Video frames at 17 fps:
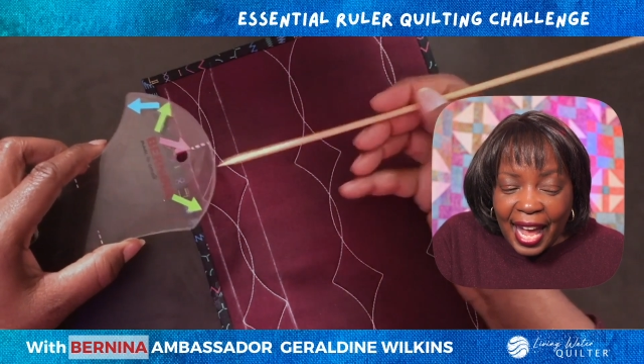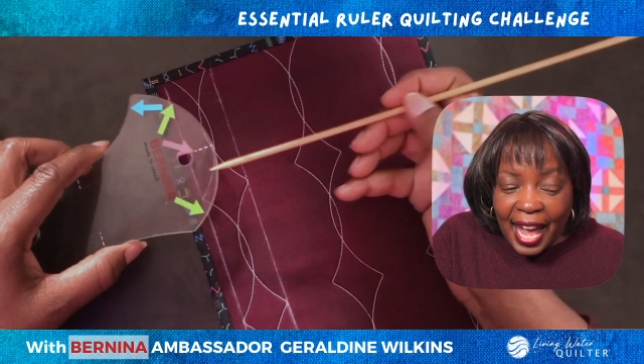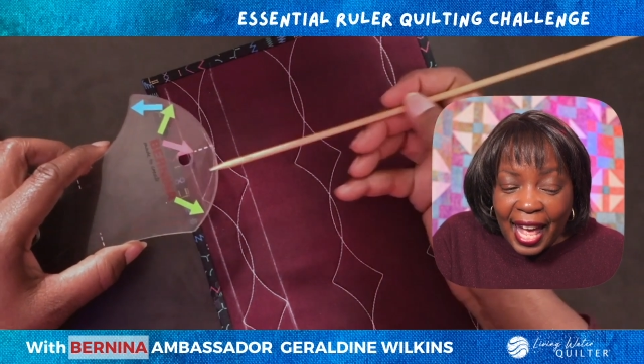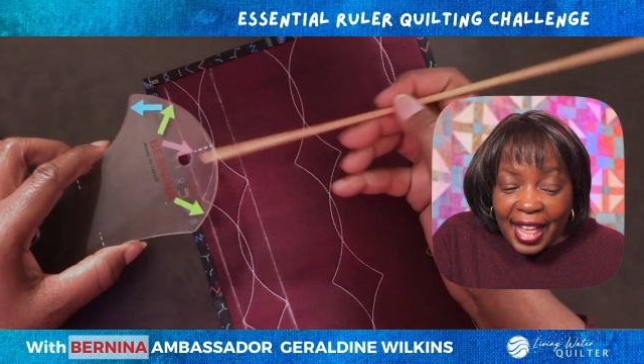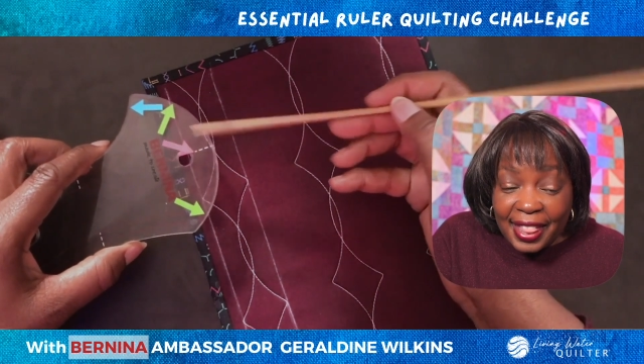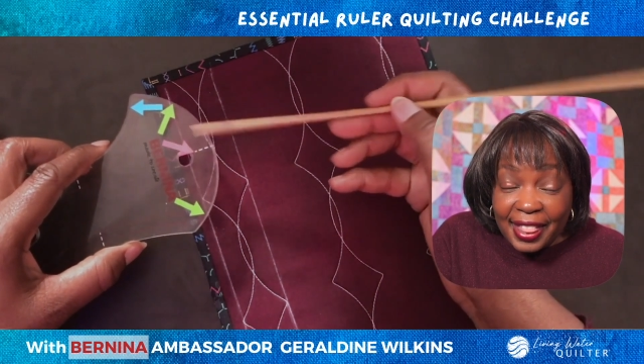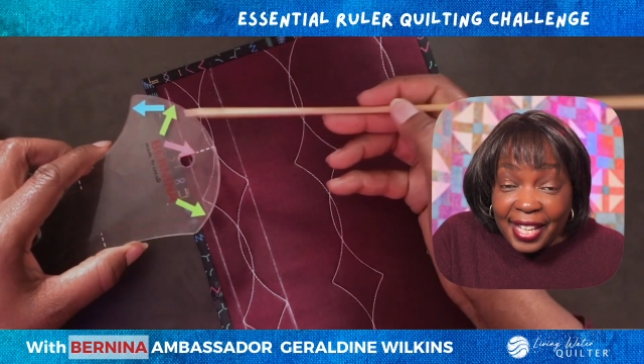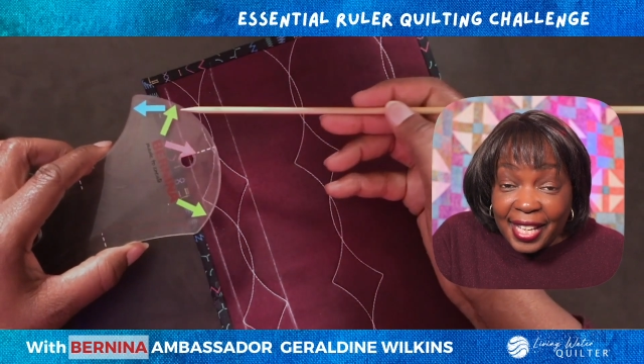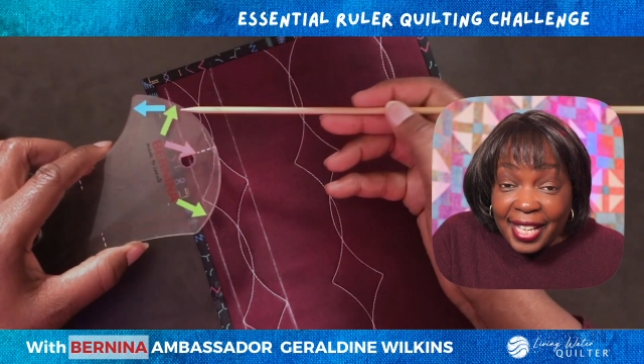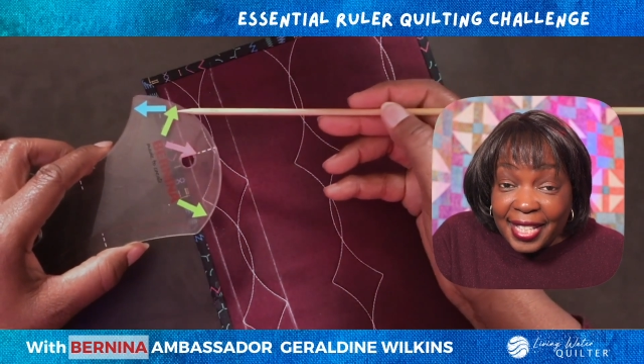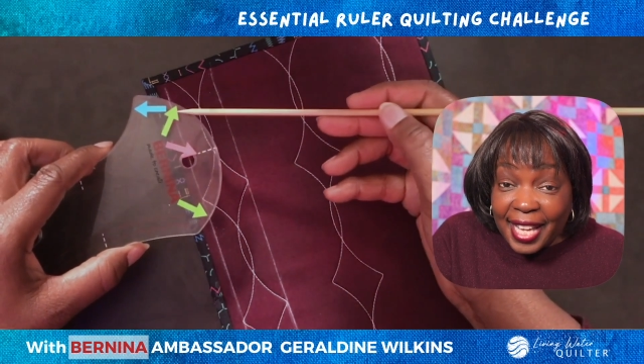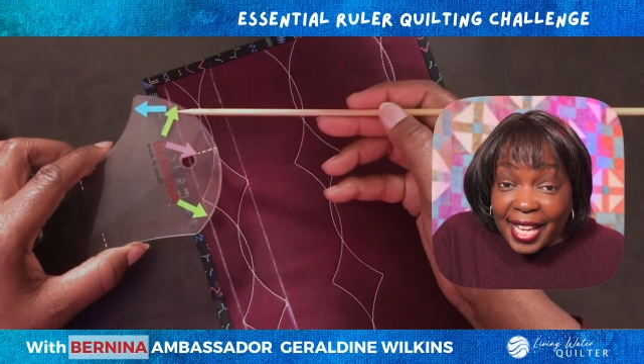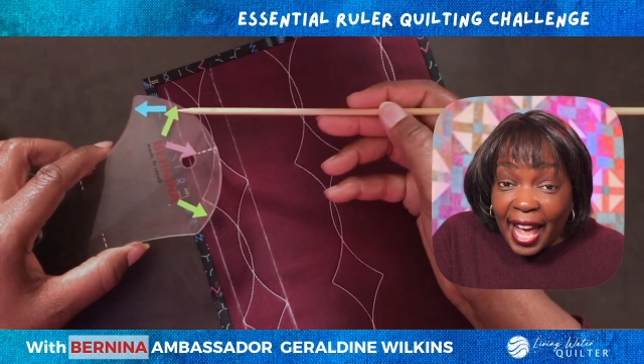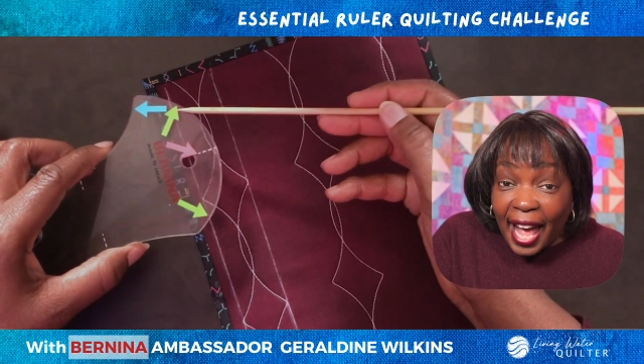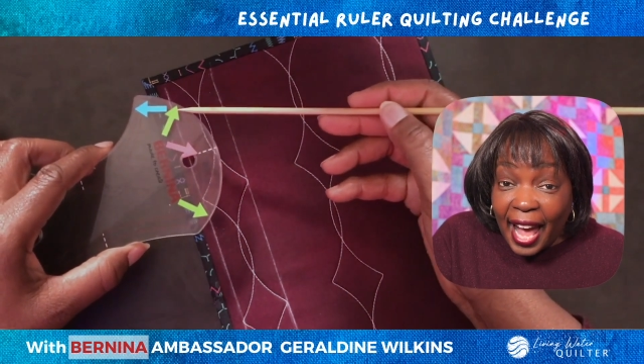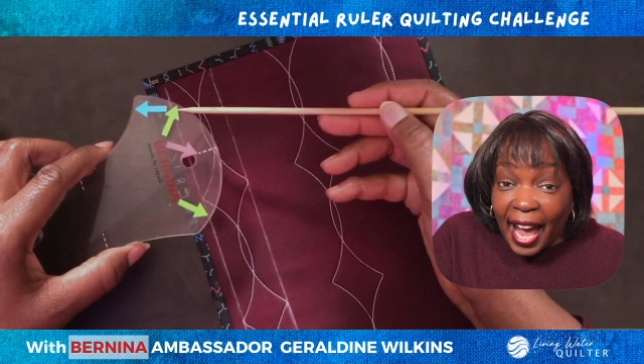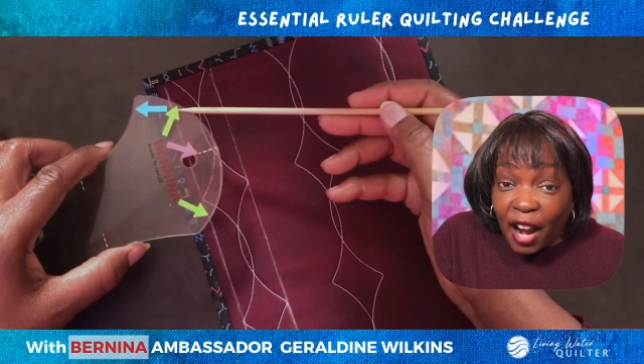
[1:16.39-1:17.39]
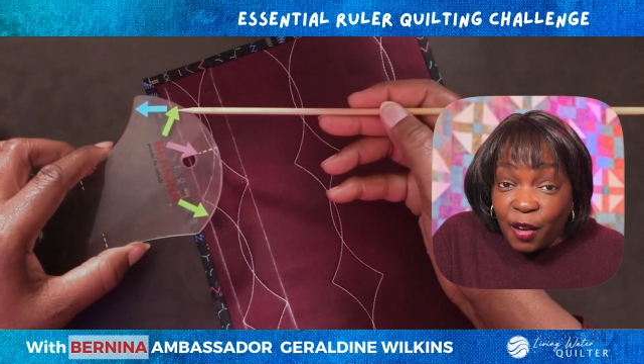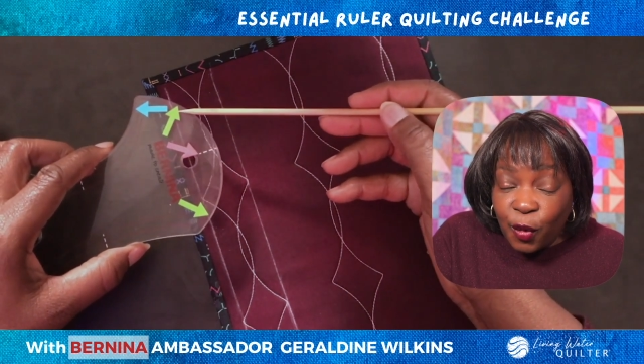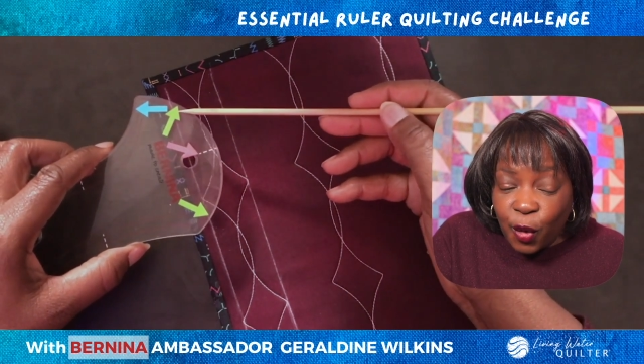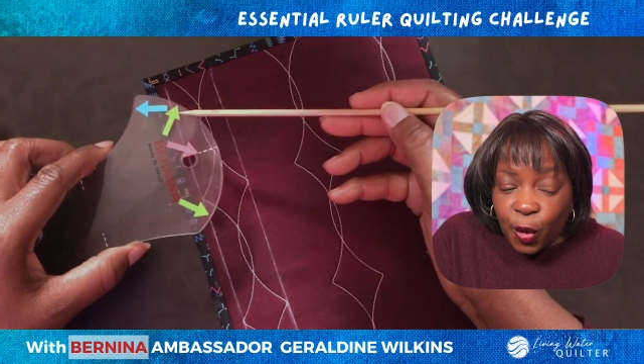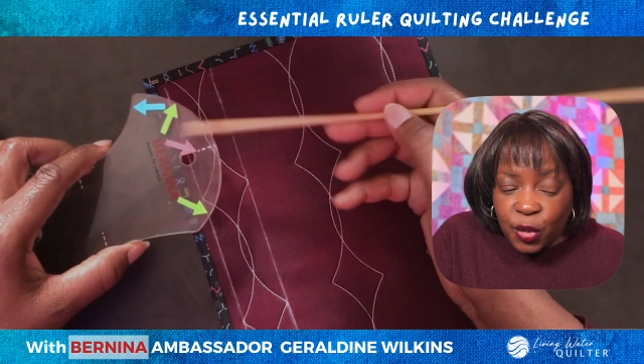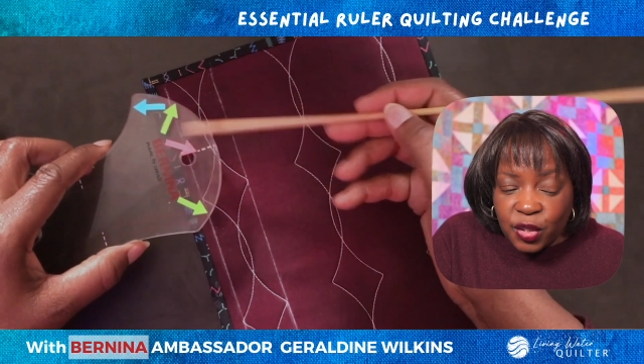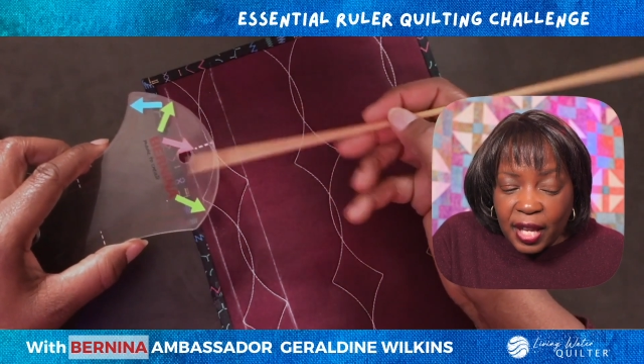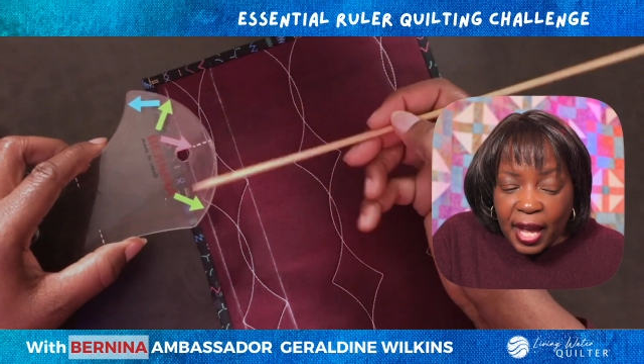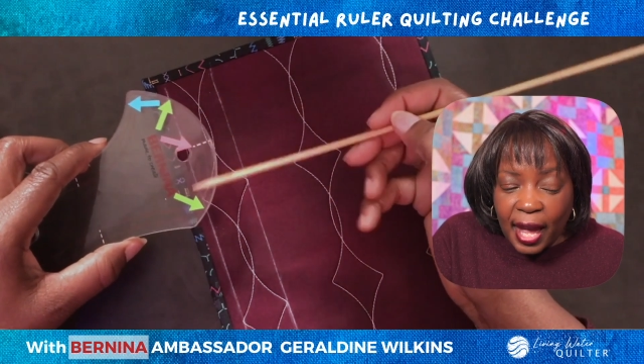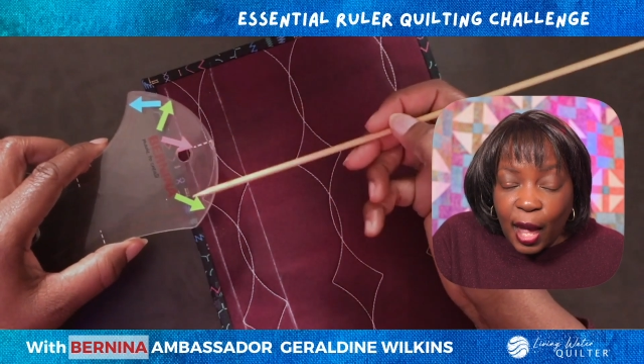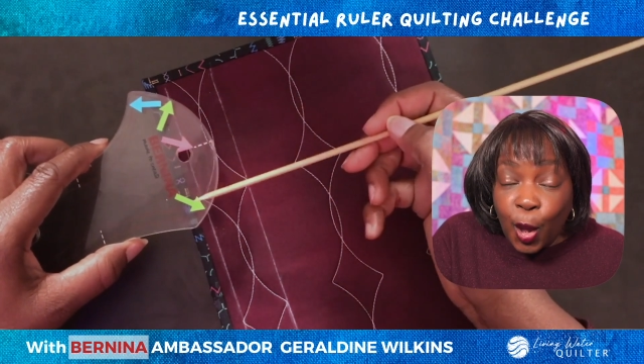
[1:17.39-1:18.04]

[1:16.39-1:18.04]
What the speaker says: And these arrows